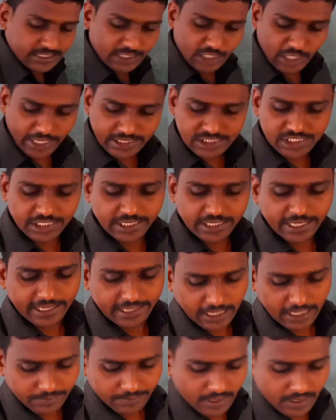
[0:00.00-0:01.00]
is a transition
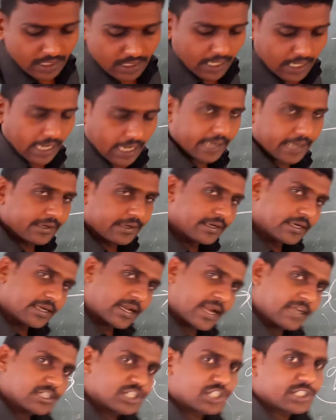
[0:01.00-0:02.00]
diagram, and
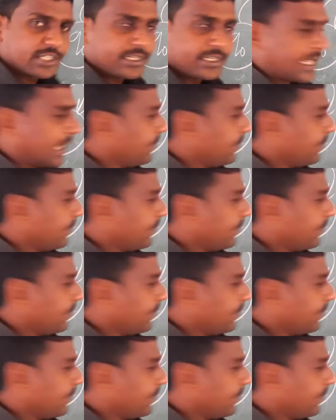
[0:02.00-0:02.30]
transition